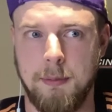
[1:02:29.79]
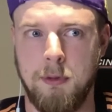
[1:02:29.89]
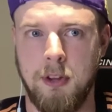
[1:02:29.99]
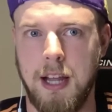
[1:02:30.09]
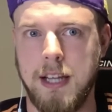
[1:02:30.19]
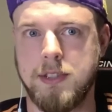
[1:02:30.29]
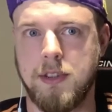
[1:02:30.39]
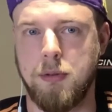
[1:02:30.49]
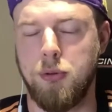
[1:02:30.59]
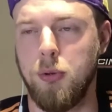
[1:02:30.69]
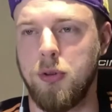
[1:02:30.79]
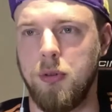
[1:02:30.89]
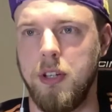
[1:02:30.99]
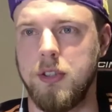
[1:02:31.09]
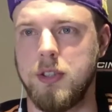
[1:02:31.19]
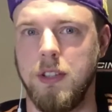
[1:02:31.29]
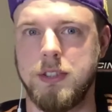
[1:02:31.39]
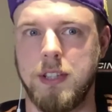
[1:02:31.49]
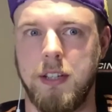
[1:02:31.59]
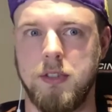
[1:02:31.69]
the last 2-3 years of
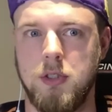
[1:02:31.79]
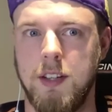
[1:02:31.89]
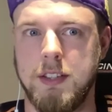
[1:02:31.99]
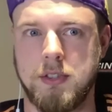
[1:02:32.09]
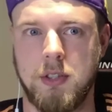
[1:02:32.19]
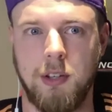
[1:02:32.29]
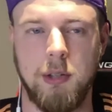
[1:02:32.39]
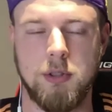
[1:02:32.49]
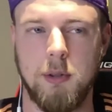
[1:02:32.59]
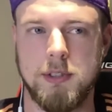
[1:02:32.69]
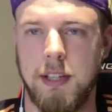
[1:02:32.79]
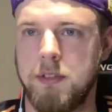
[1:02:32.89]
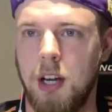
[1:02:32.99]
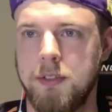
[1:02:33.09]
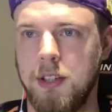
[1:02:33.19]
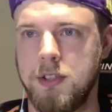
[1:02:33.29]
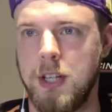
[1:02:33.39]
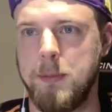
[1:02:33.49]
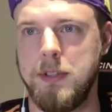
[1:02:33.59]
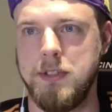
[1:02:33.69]
Lichtsteiner's Juventus career, he was always left off the
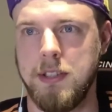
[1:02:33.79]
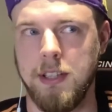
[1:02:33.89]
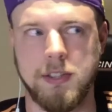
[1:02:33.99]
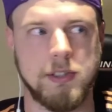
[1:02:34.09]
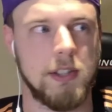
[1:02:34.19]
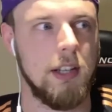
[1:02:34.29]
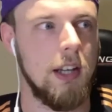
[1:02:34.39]
Champions League list.